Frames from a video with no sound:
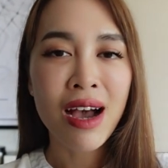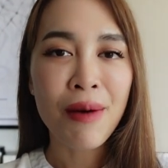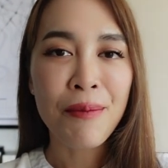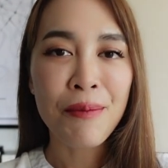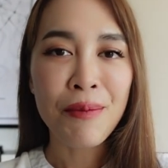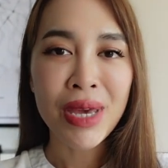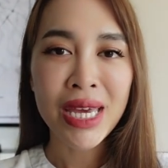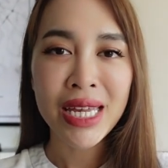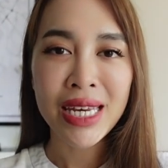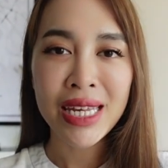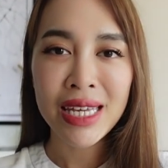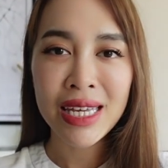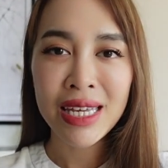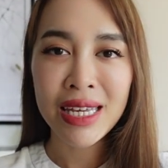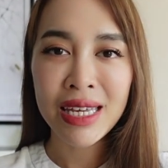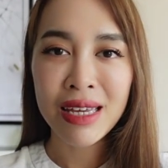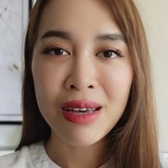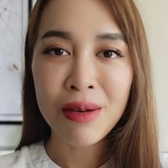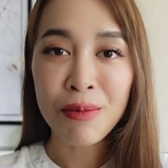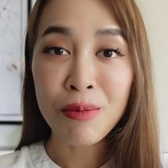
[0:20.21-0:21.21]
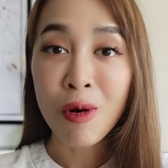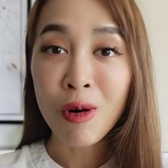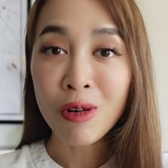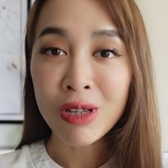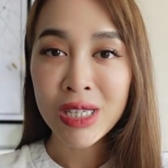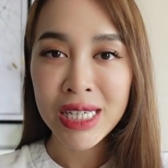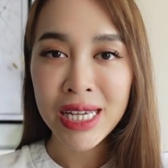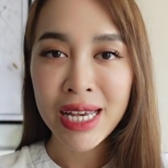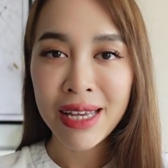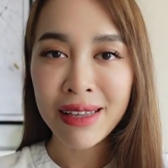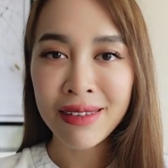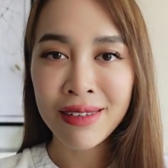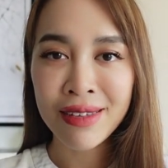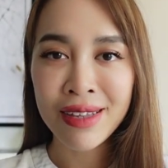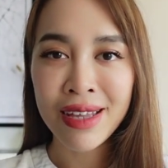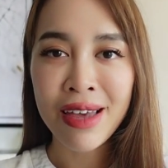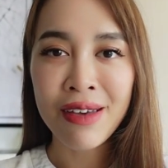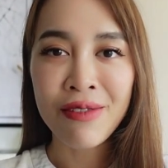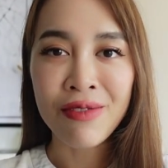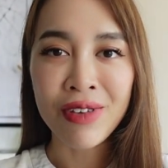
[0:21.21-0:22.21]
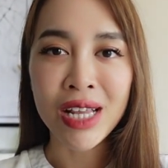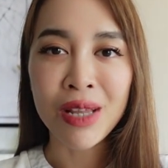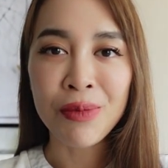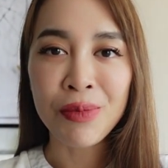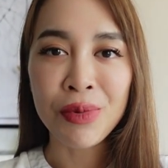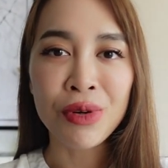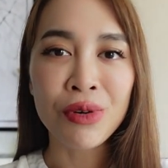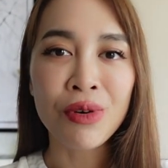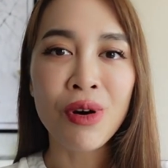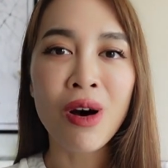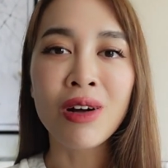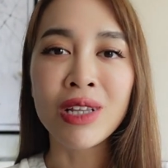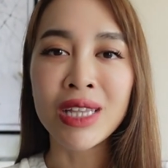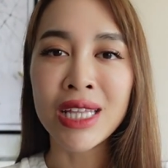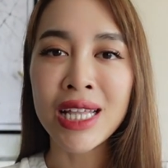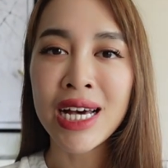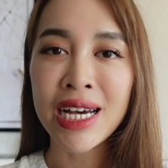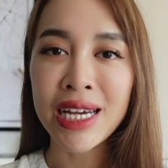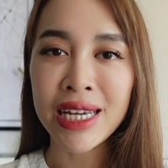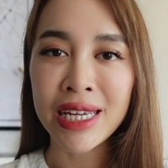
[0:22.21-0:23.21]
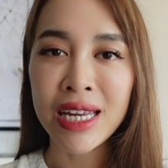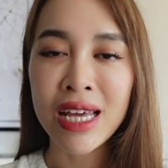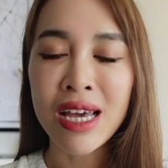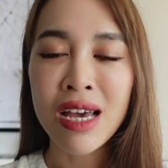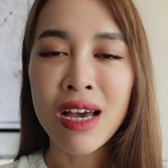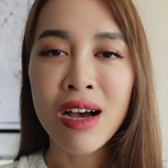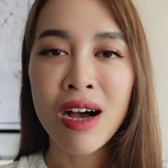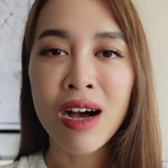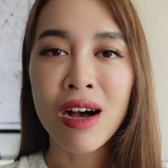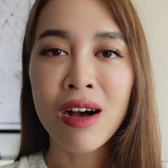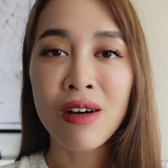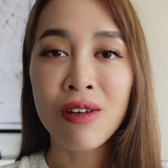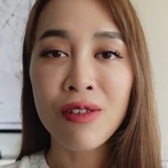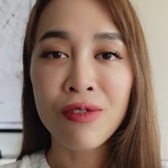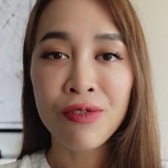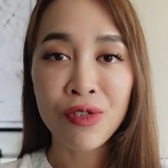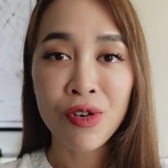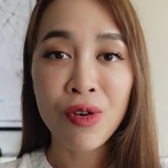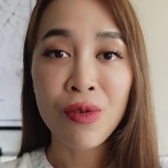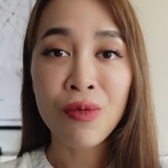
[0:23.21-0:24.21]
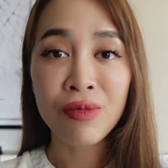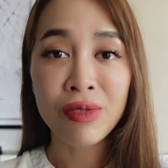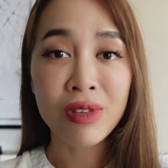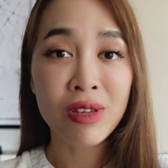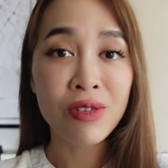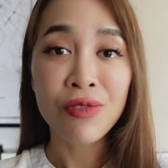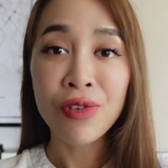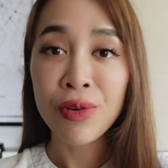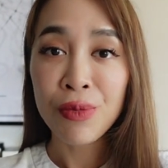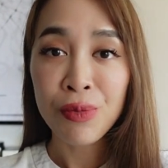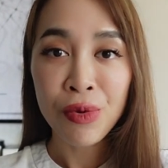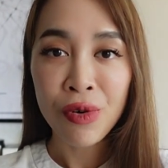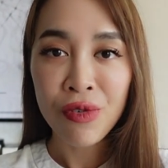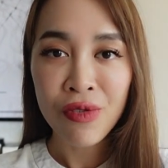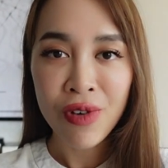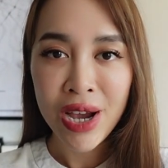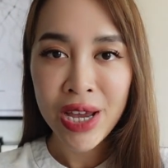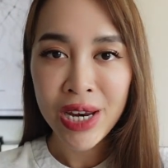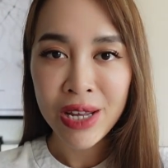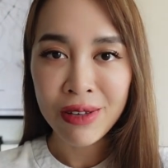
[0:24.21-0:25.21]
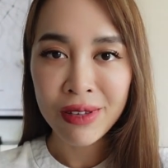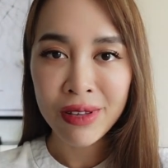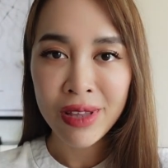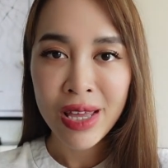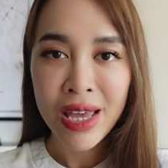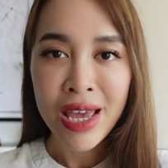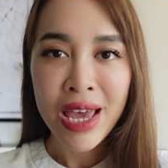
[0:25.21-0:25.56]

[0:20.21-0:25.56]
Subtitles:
many mock tests available online from different providers.